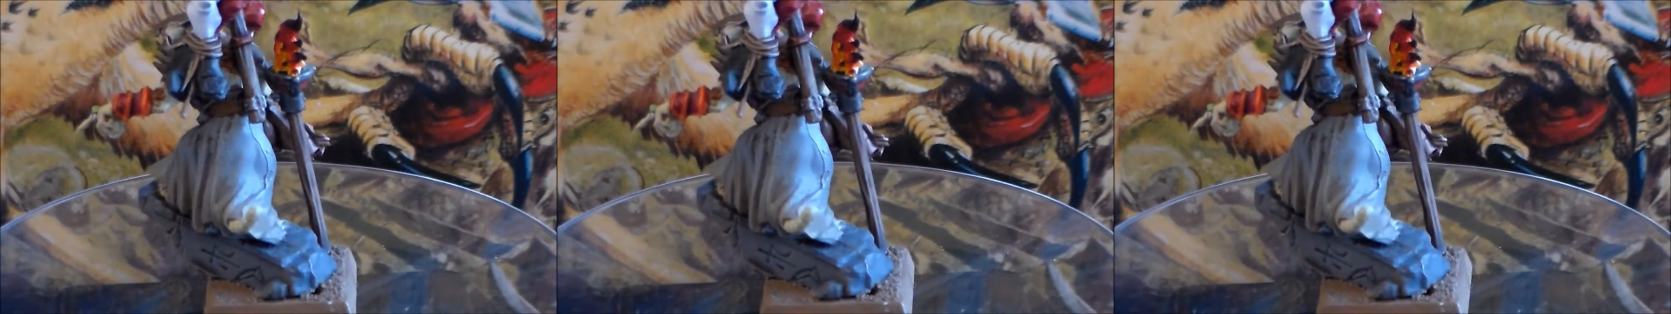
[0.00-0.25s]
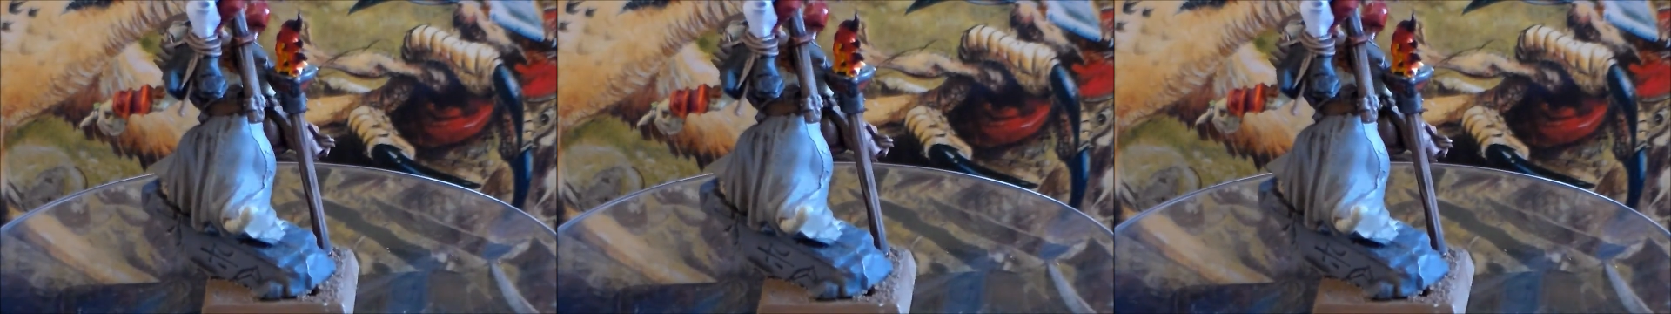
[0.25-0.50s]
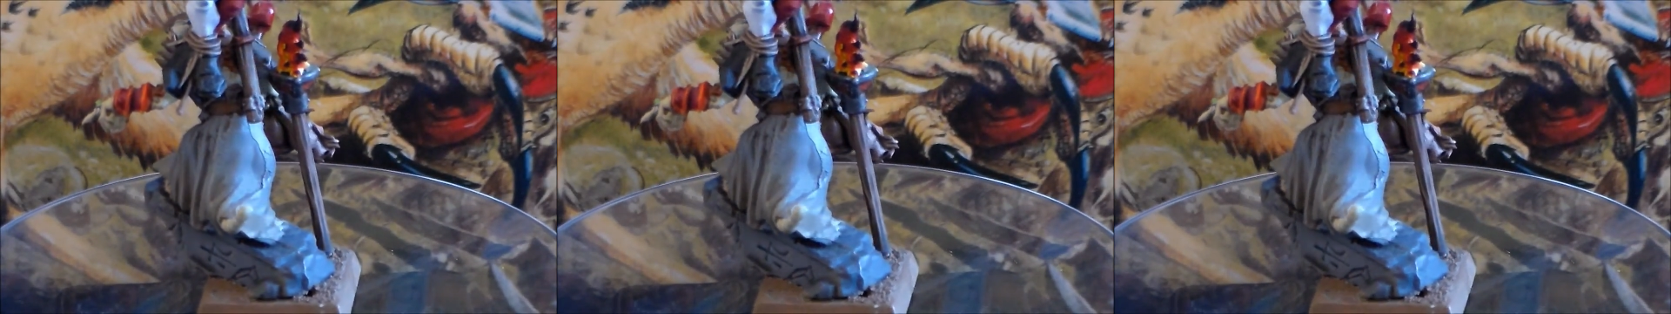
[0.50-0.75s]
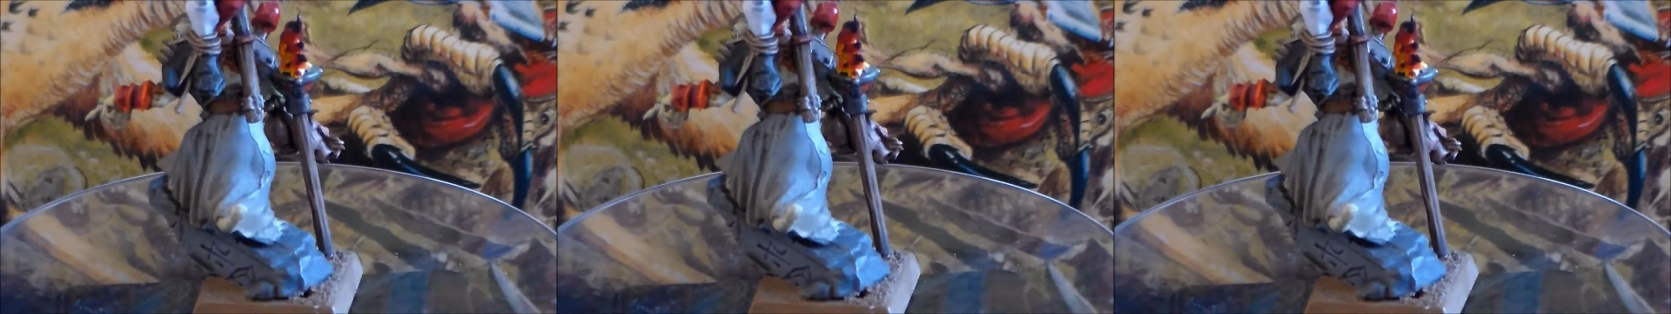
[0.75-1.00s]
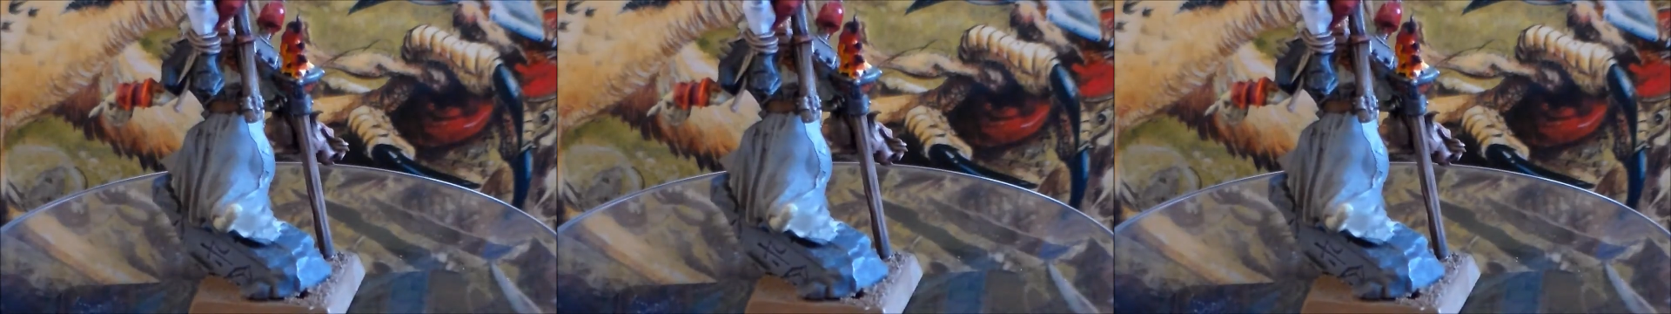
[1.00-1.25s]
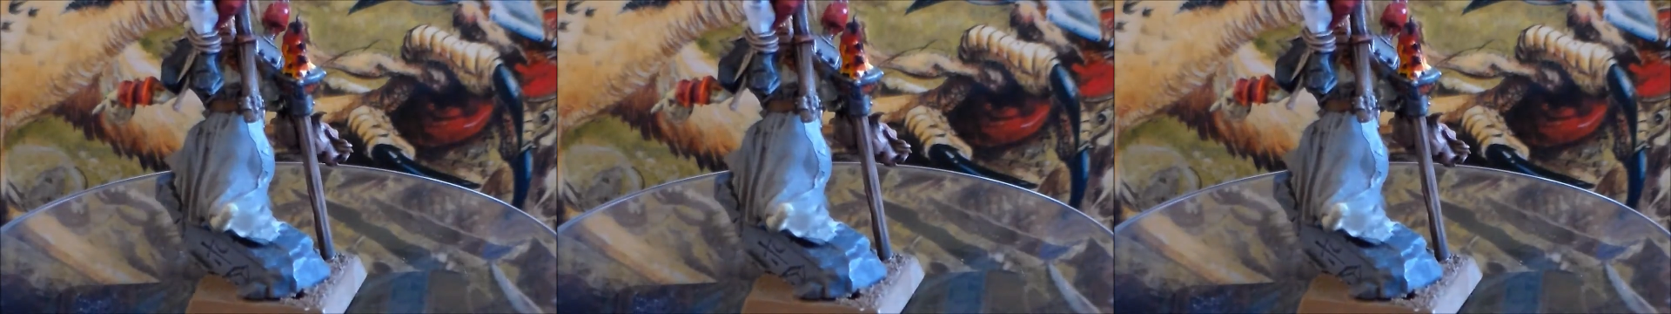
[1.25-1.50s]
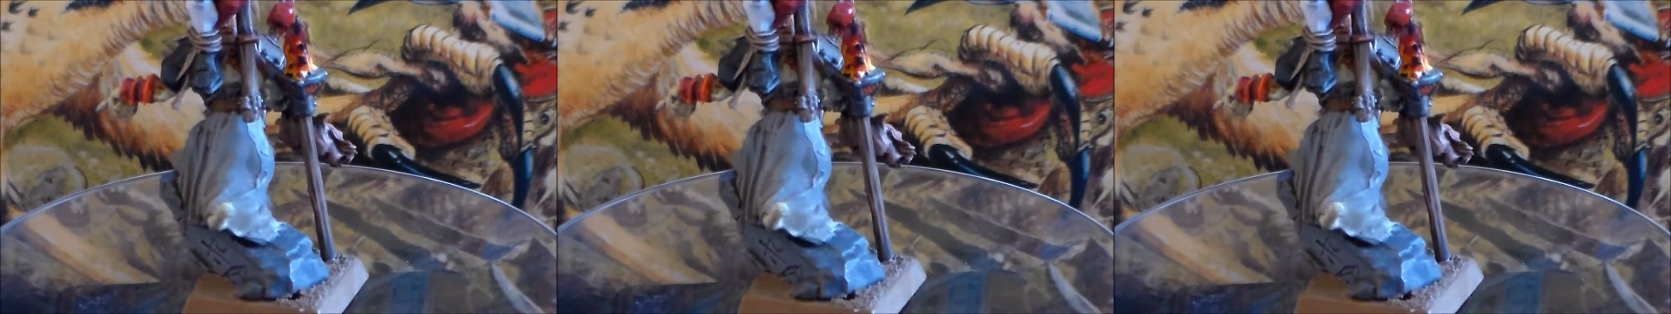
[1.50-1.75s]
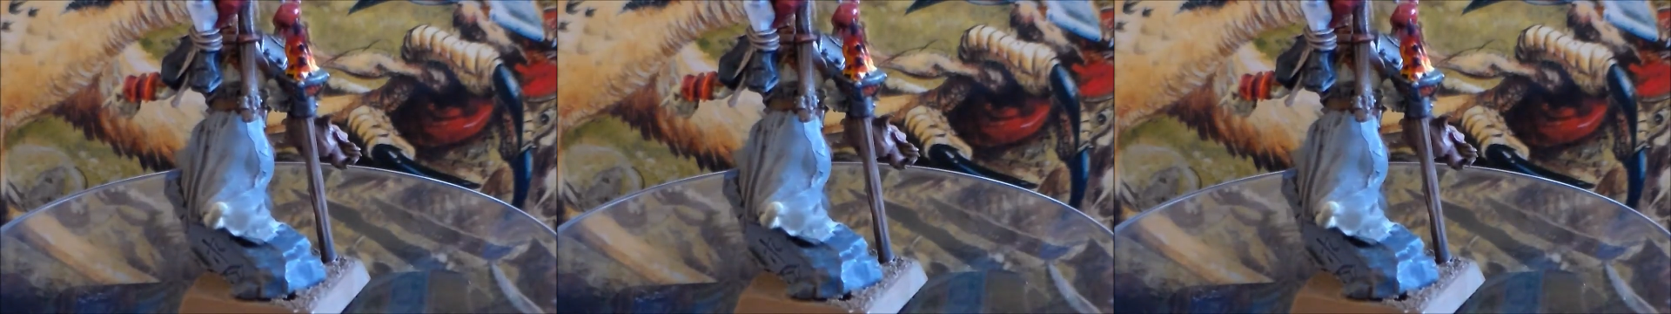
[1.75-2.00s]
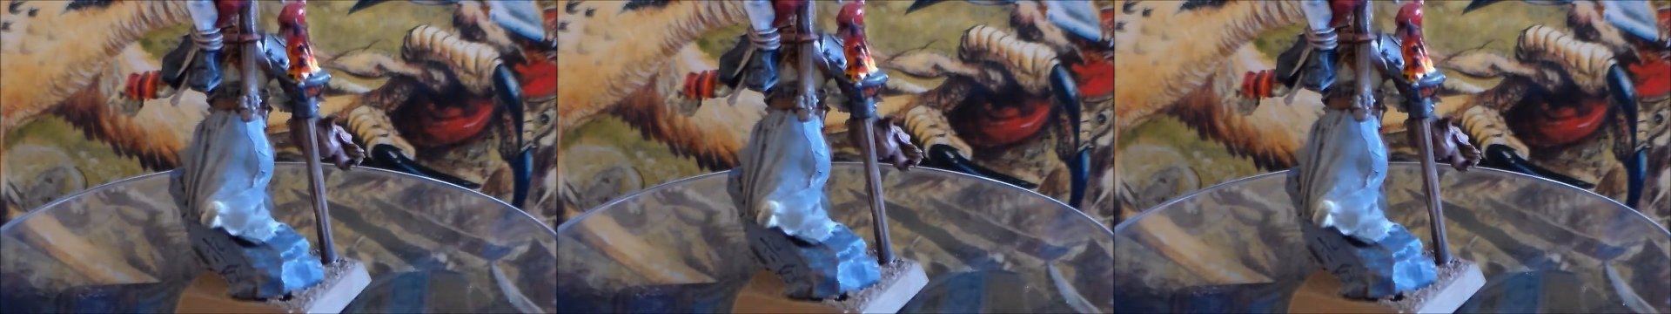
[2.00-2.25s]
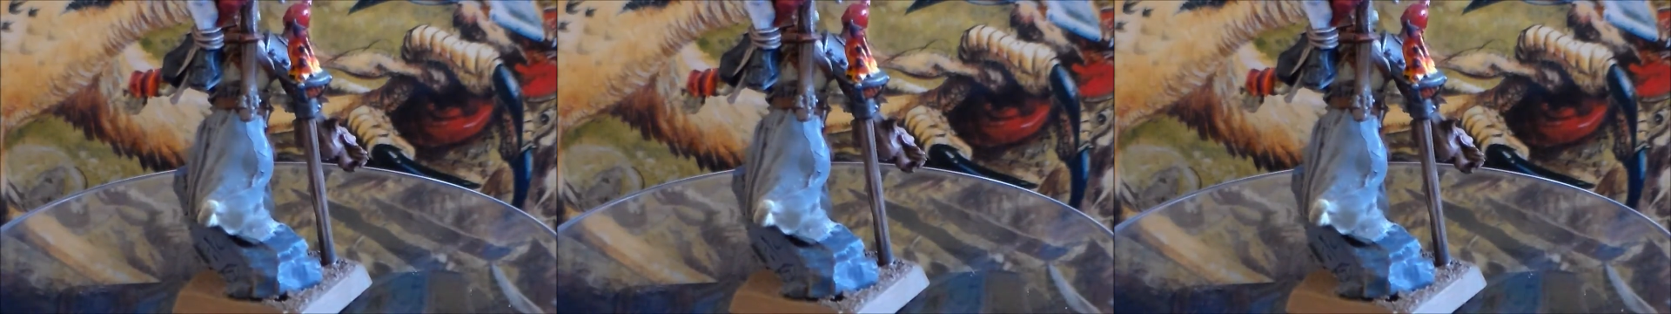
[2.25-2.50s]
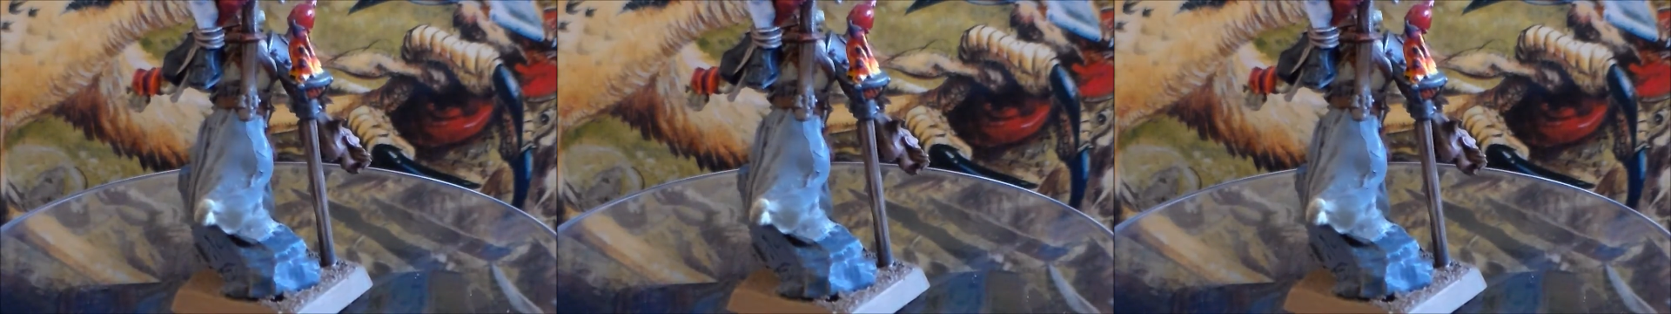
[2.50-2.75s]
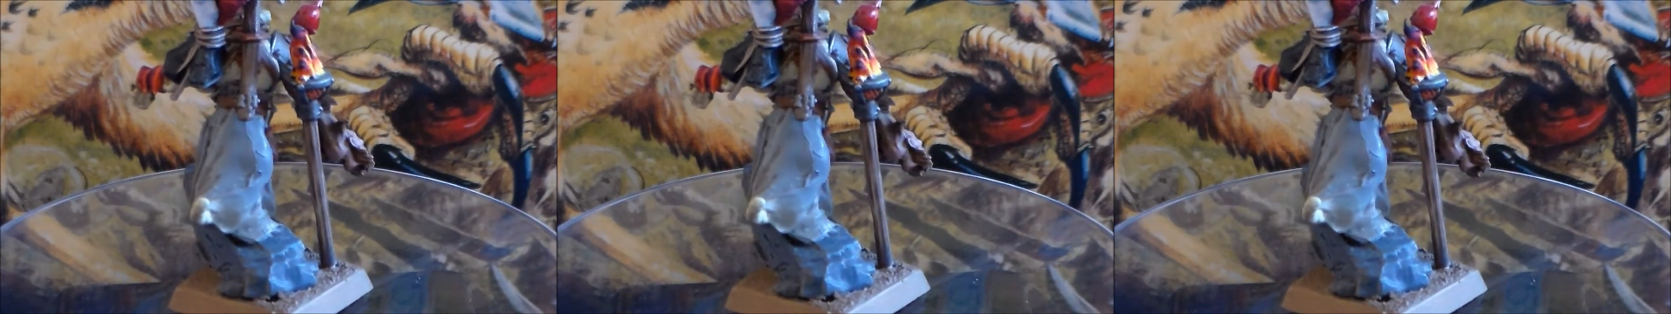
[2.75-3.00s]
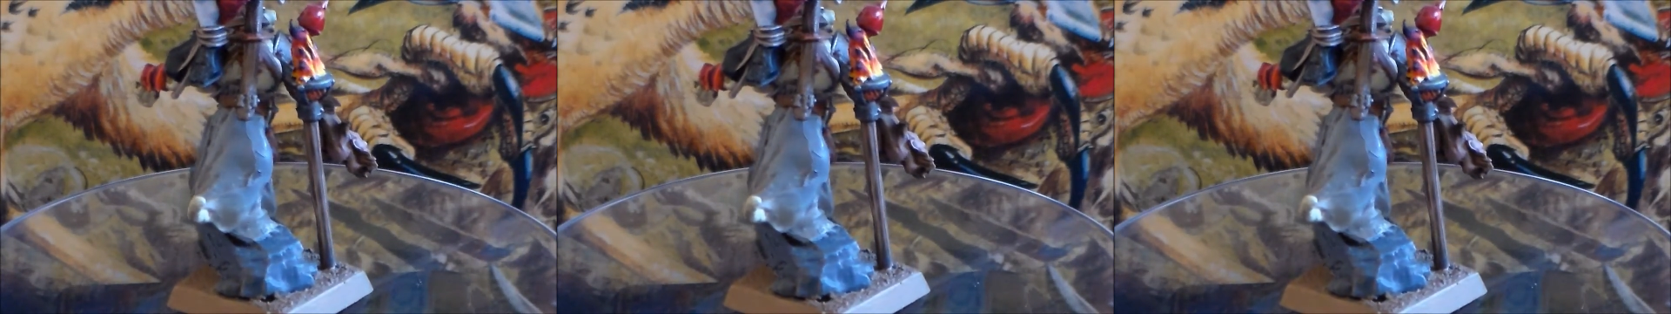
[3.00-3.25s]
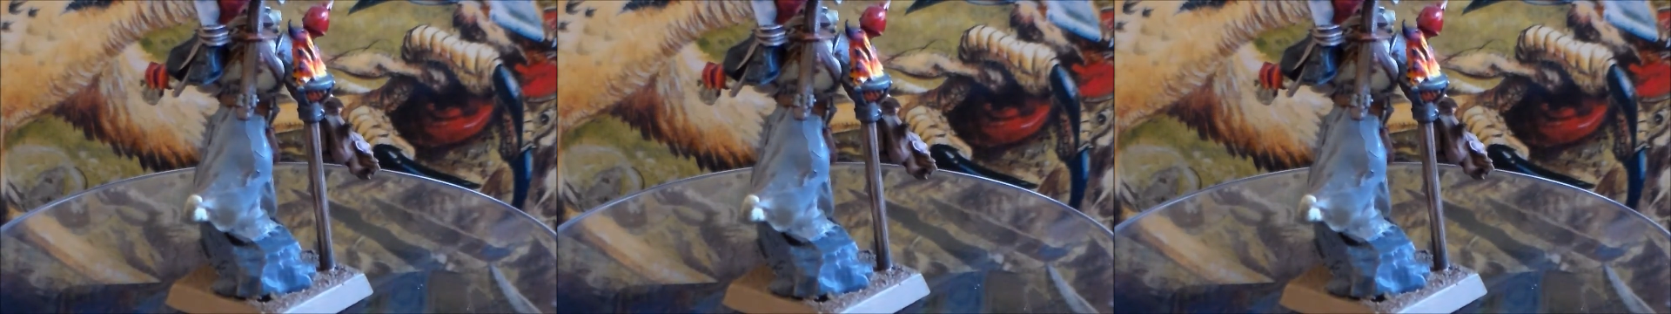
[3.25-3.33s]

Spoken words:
Nobody's mouth can be seen.